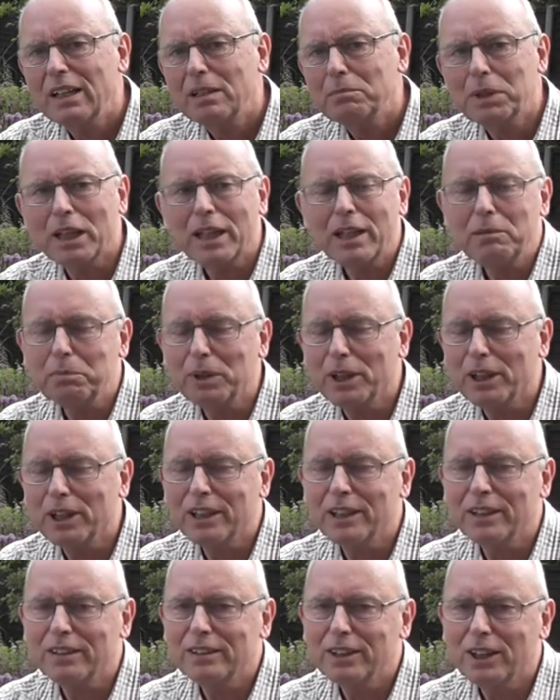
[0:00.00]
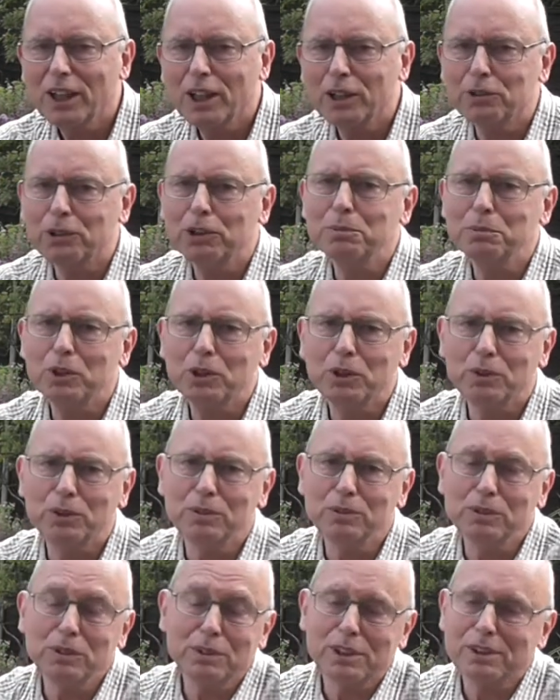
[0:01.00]
played by a group
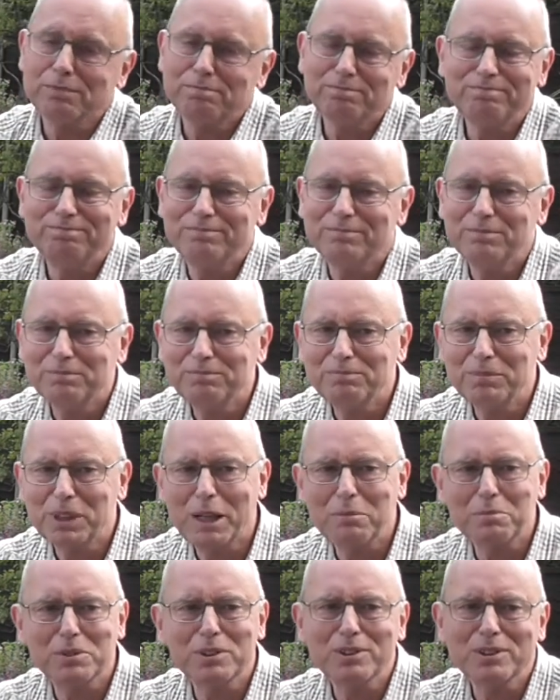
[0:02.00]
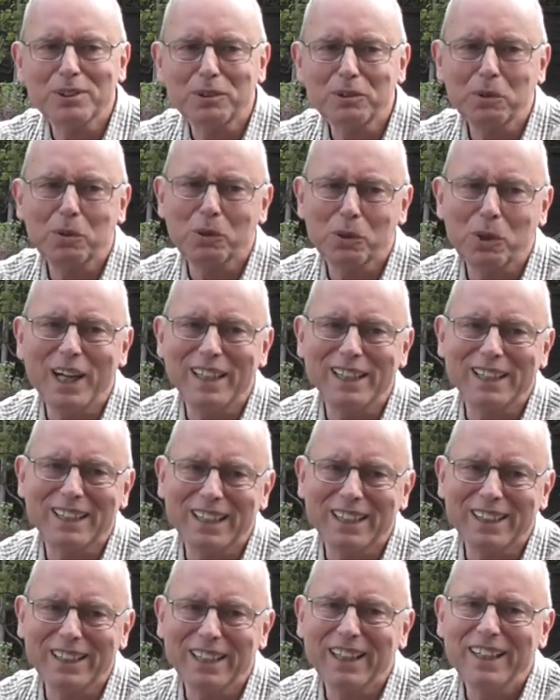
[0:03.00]
called, perhaps
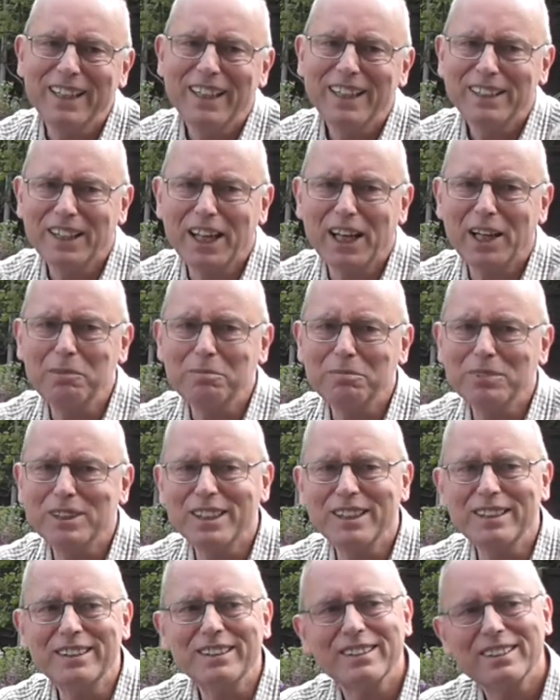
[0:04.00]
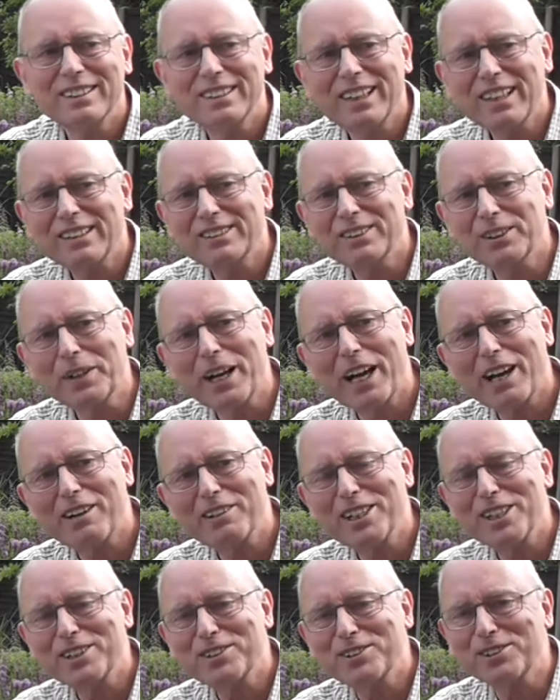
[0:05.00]
quaintly named to our
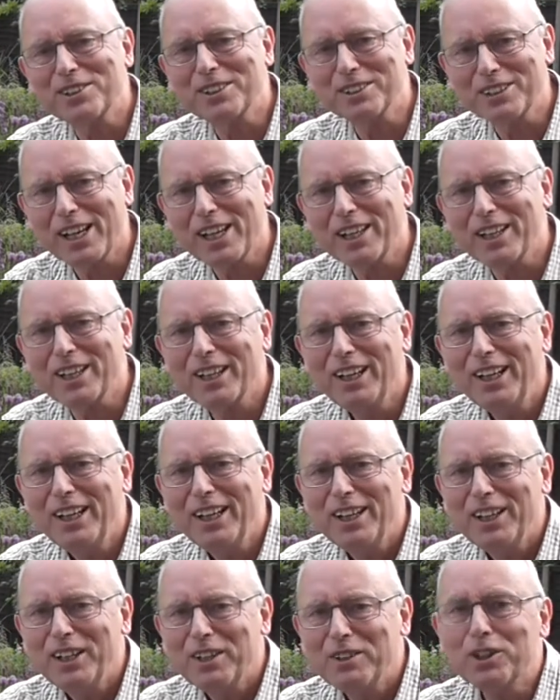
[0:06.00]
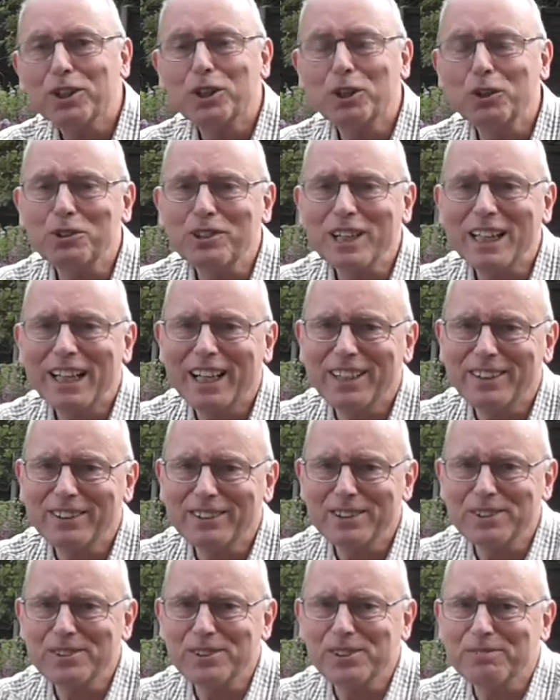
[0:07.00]
ears today, the
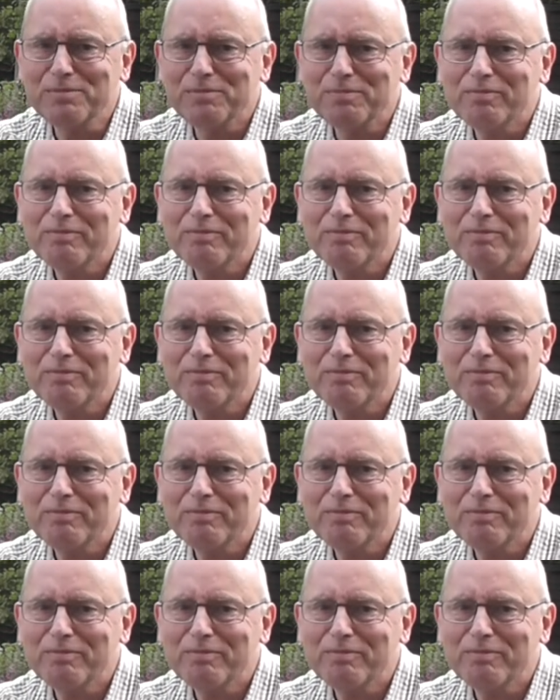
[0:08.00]
Glorylanders.